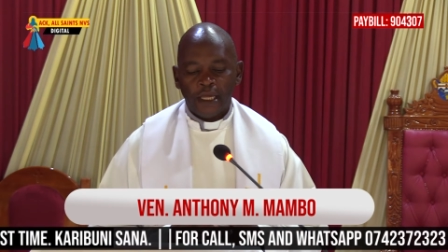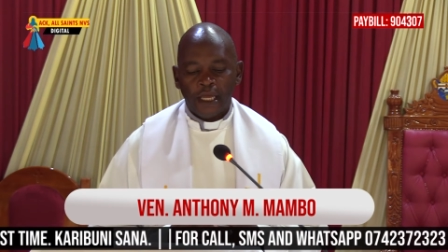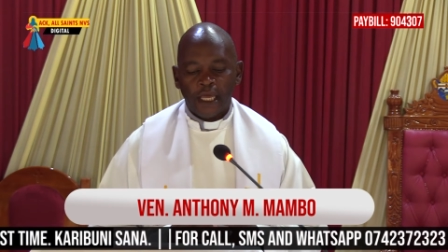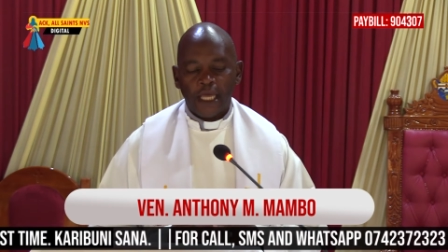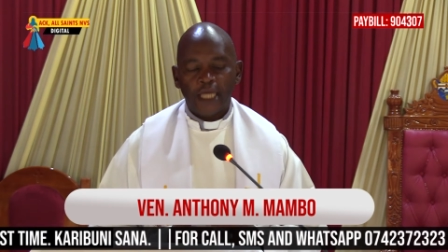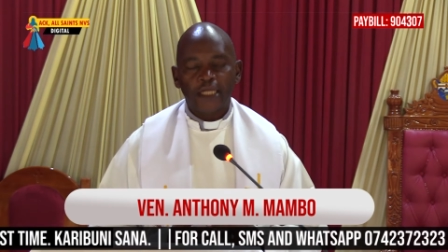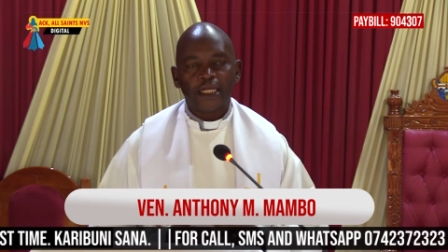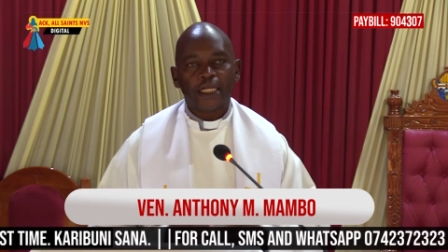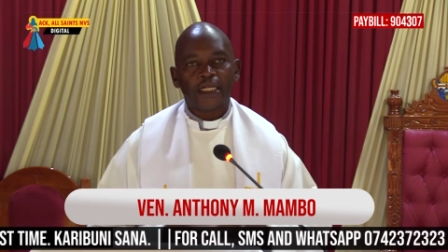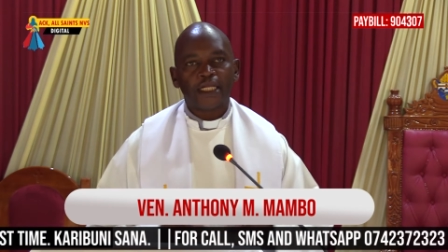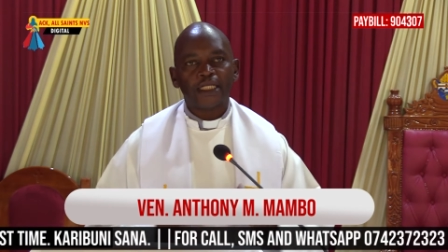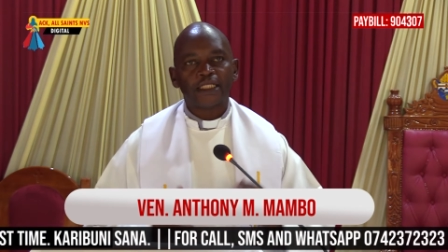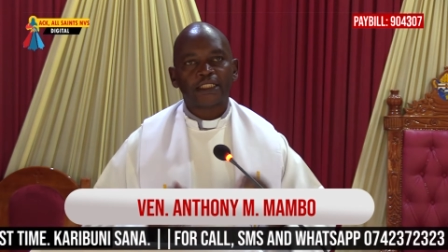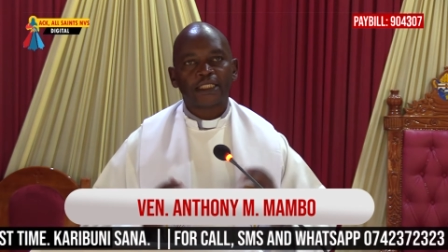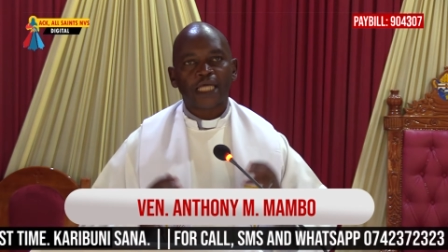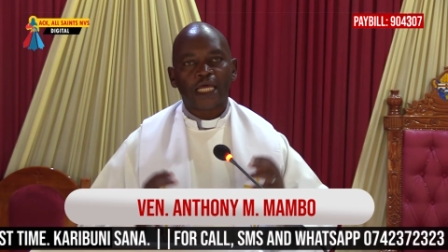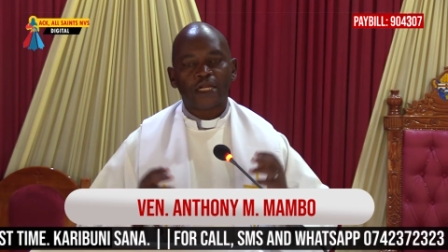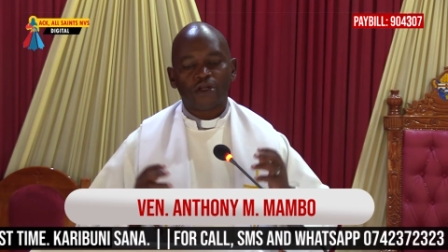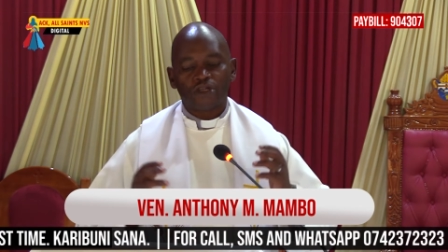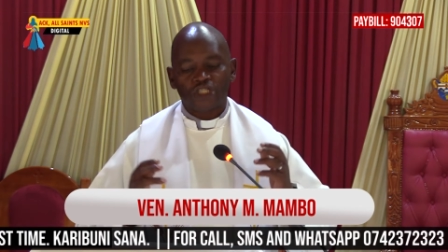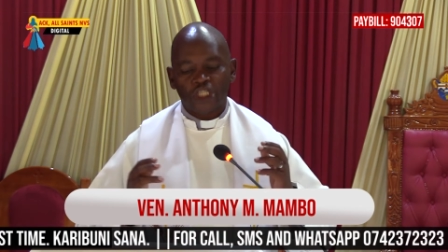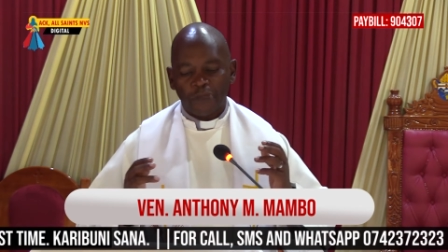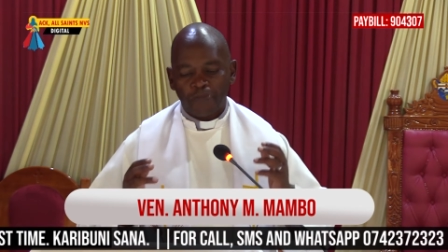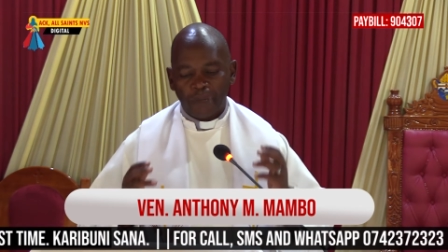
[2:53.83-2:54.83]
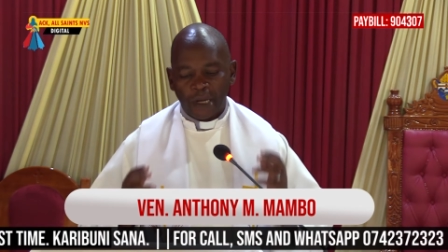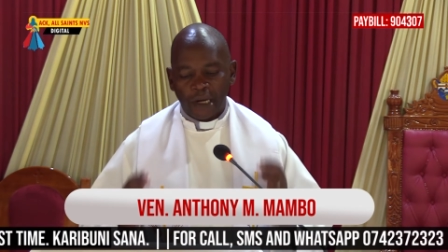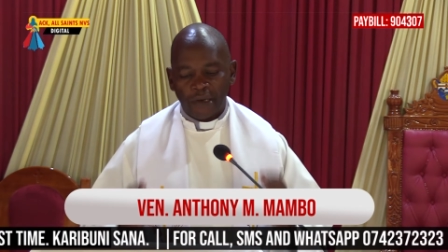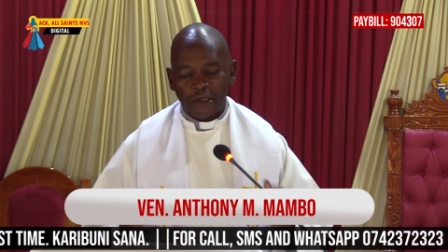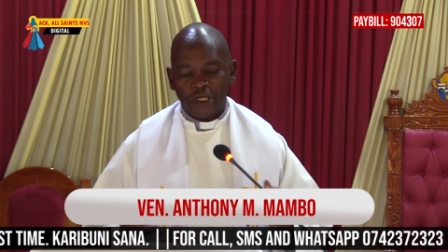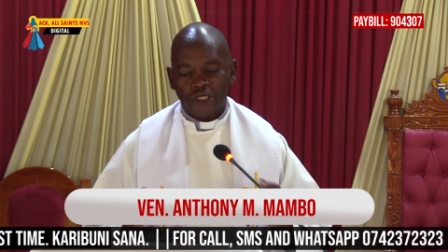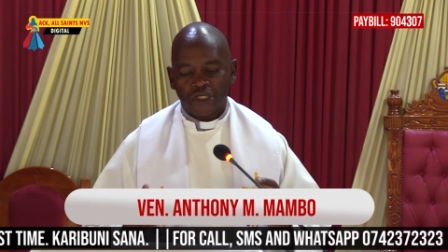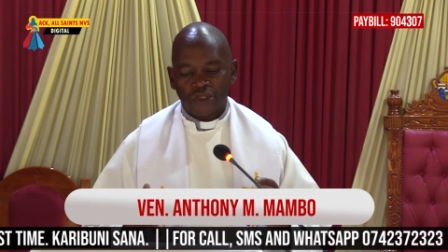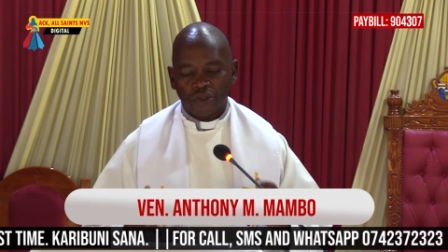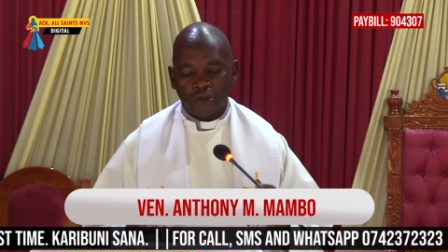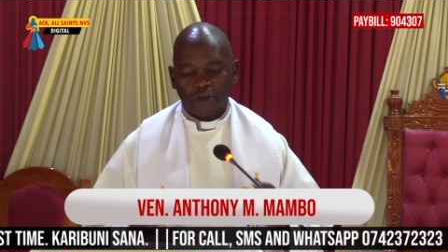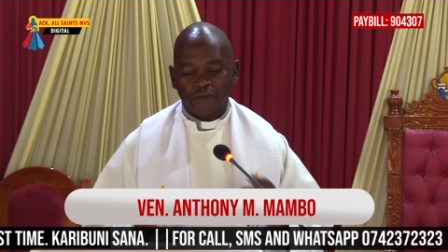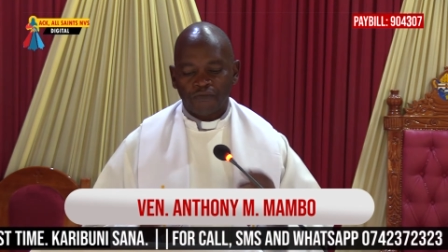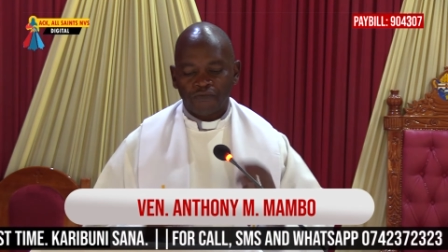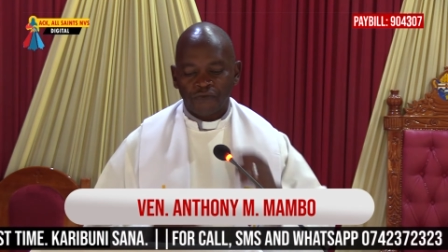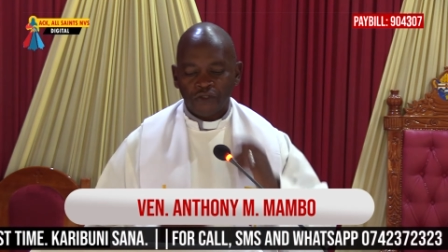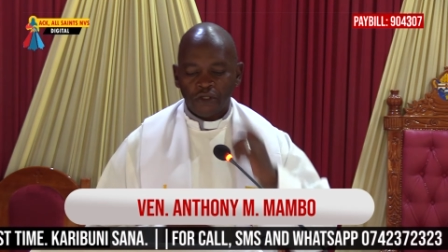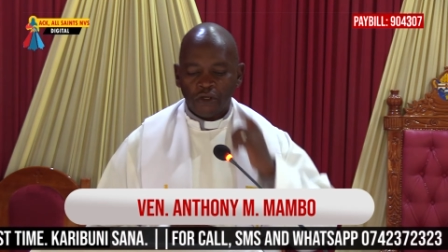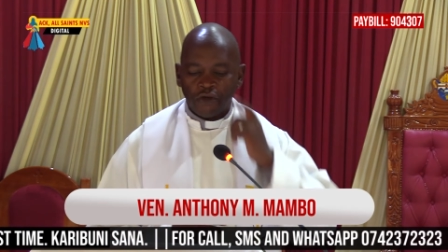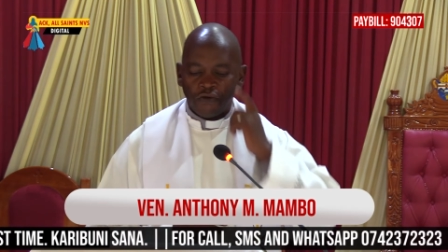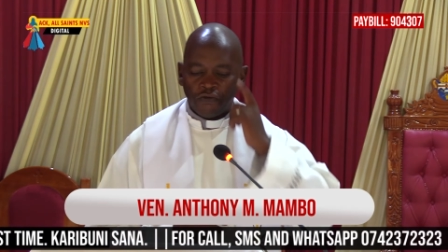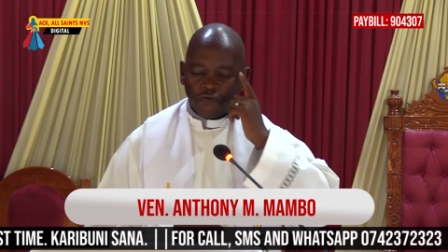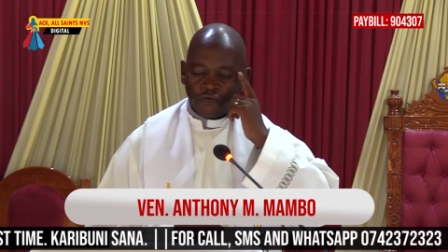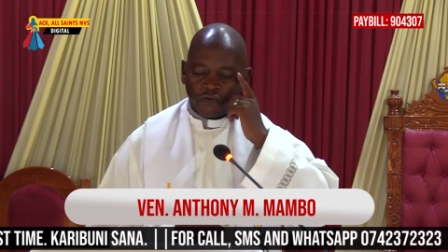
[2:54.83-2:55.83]
and an internal separation
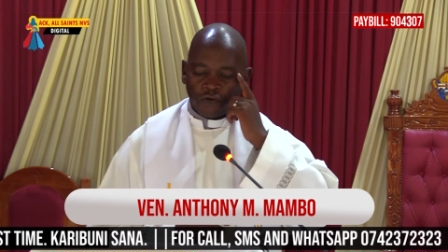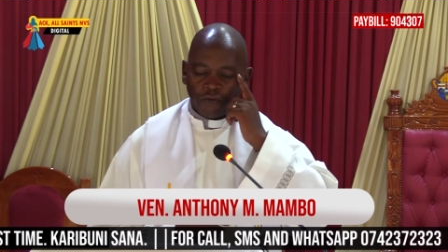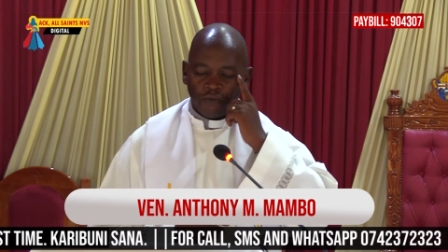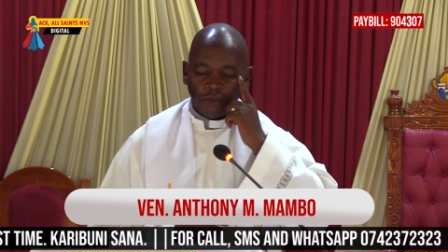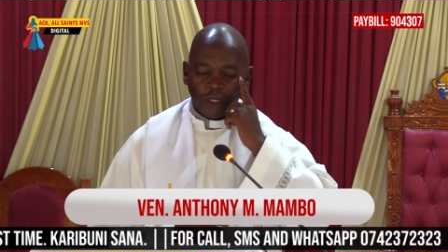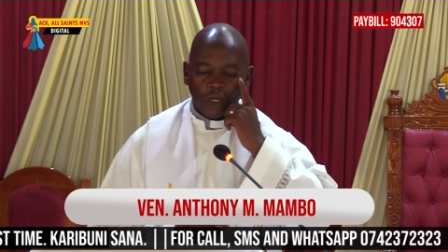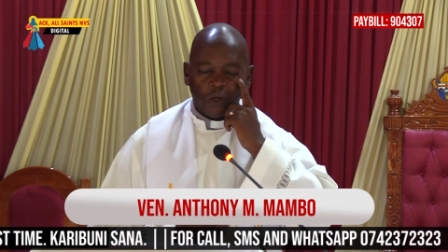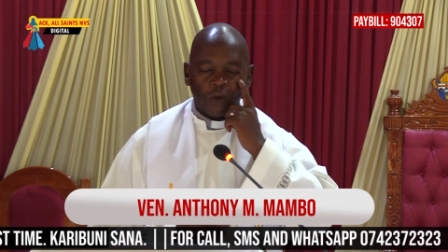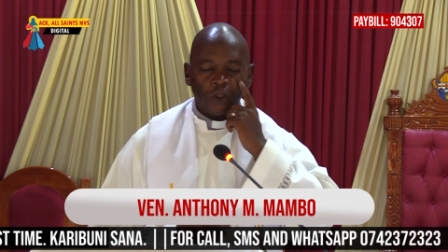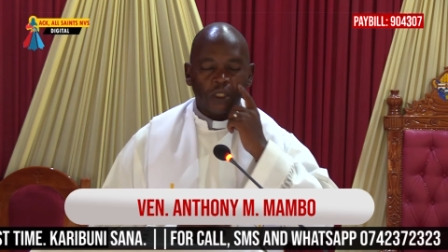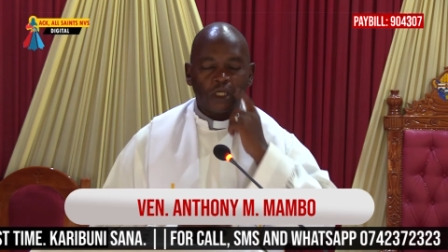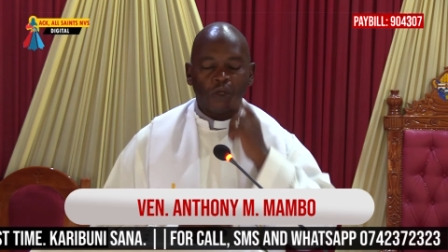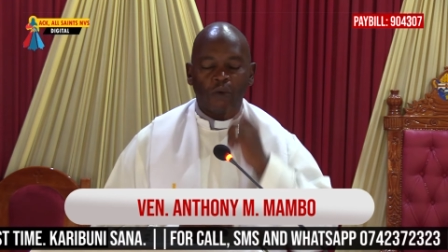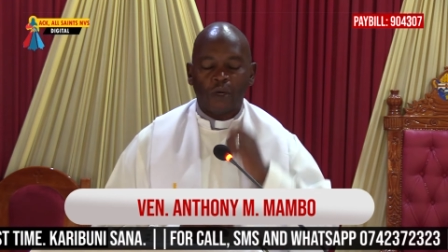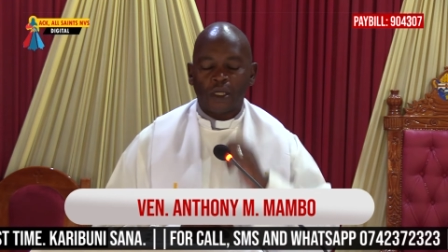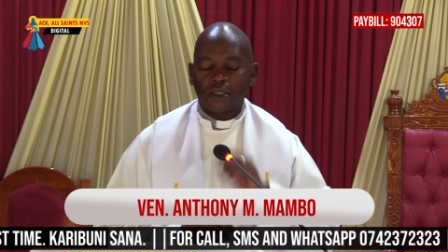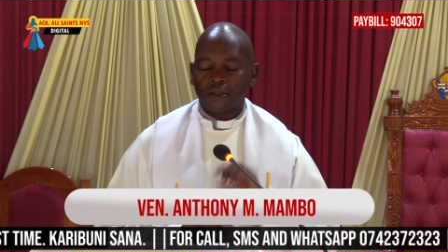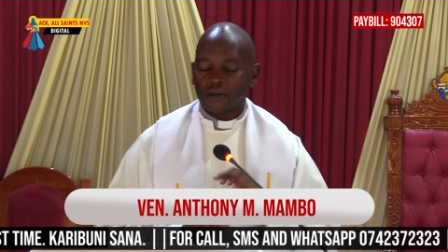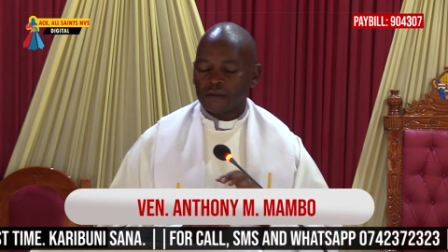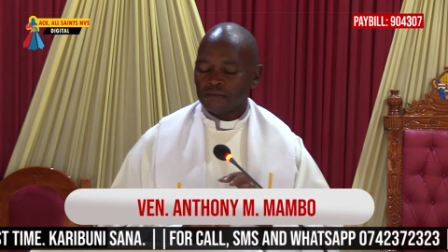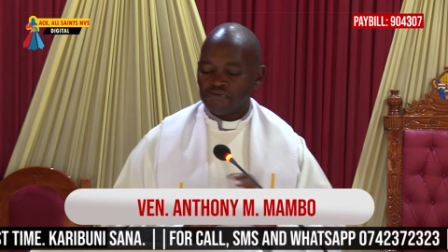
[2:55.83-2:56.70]
from the Holy One.